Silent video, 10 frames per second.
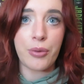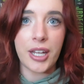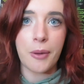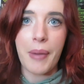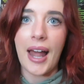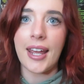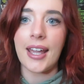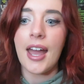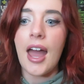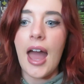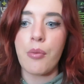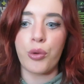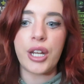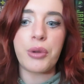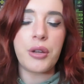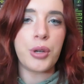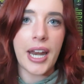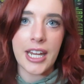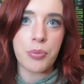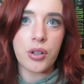really compelling and really, really
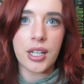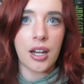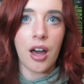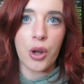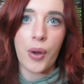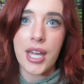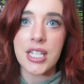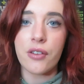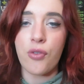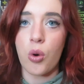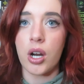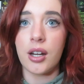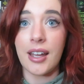relatable in a lot of ways for,